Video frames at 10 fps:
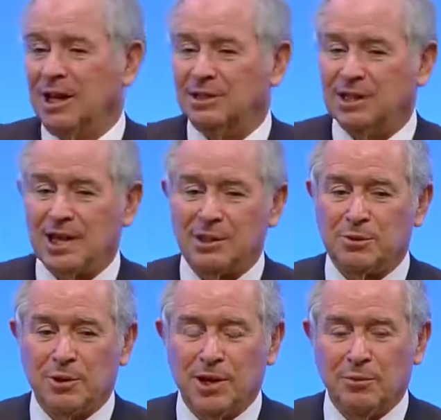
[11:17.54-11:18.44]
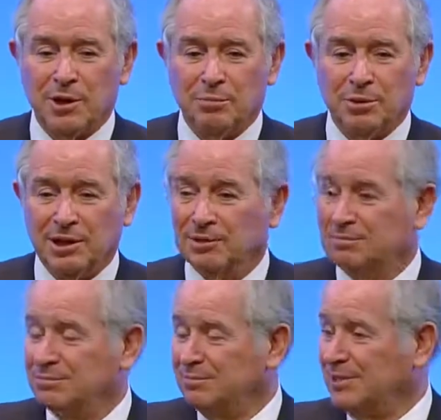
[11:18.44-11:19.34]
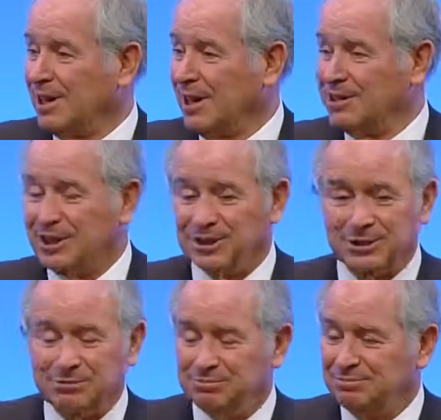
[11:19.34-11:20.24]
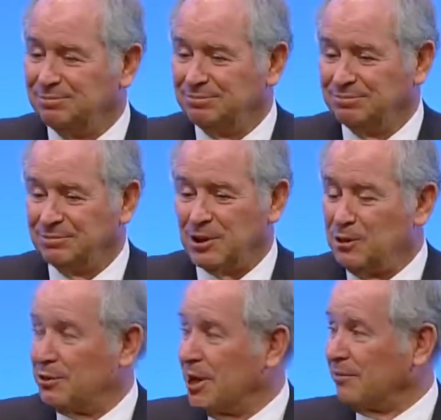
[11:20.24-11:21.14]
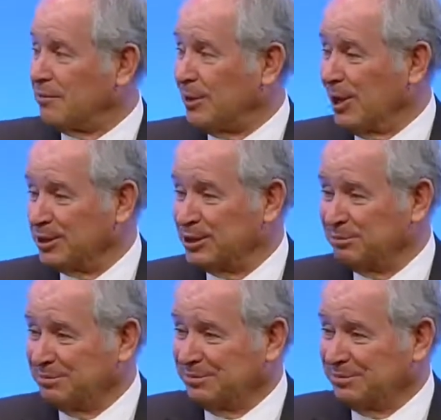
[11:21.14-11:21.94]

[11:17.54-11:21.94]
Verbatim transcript: I said, "That's what I want to be." The guy says, "You're not for us."